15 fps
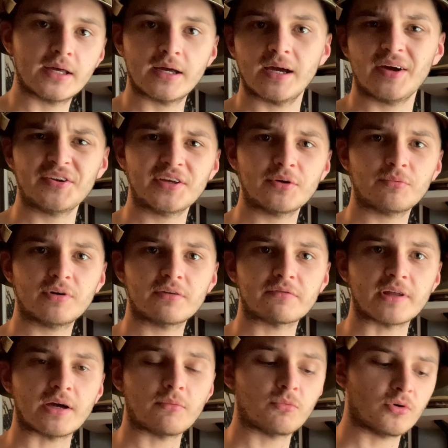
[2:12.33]
How do you get rid of
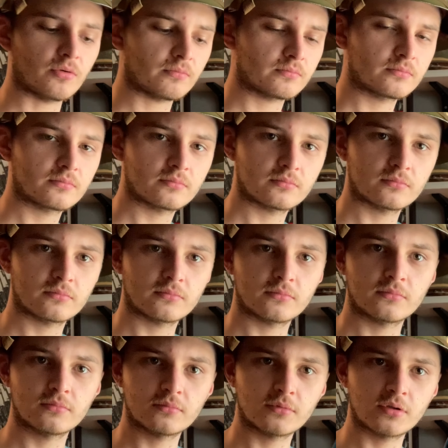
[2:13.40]
that? Well,
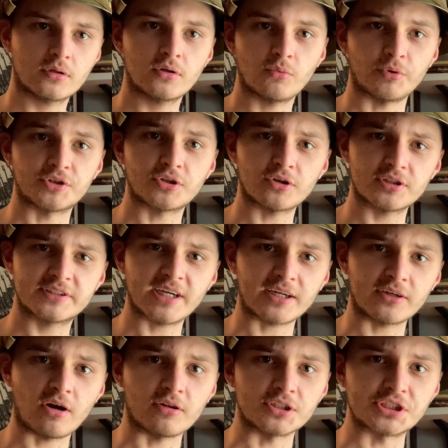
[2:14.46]
we turn to
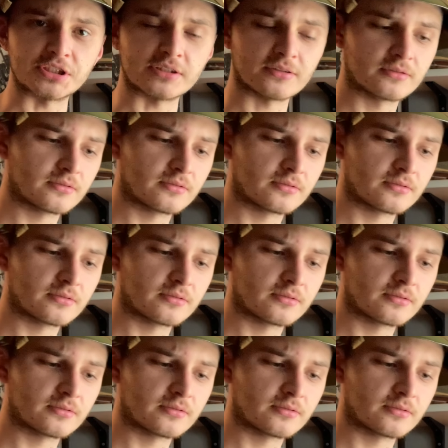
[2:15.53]
technology.